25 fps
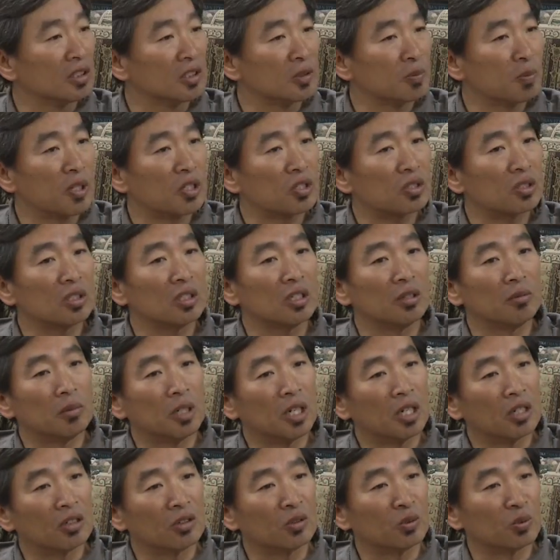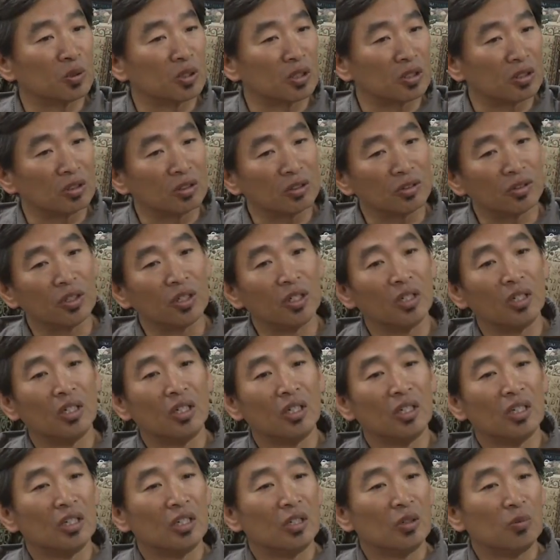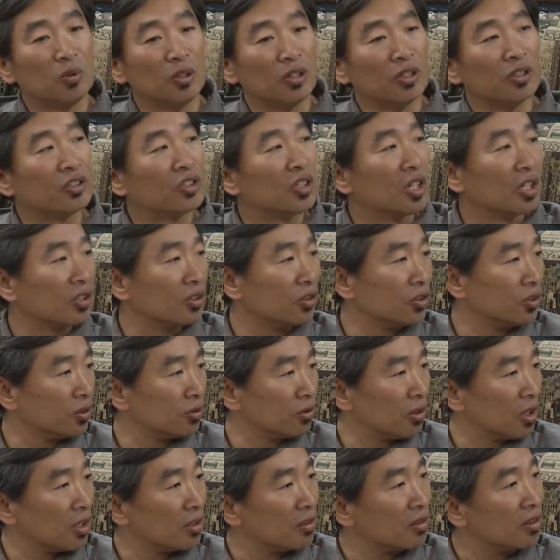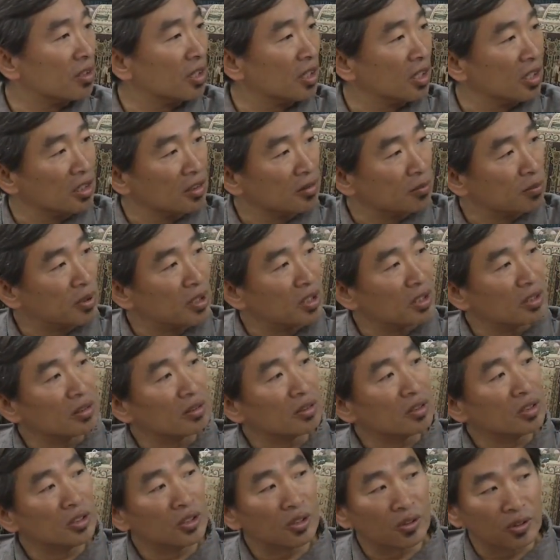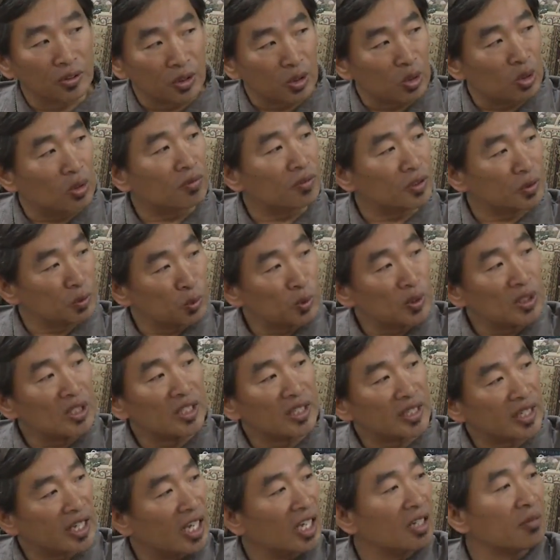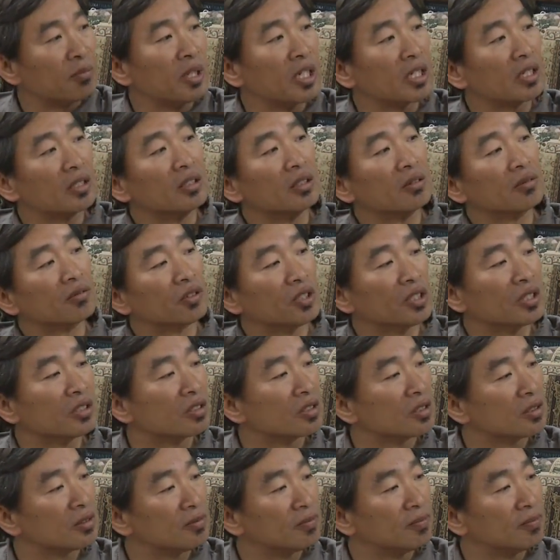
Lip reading: especially in a modern world where you try to do the right thing, but you don't know if you really can make a difference.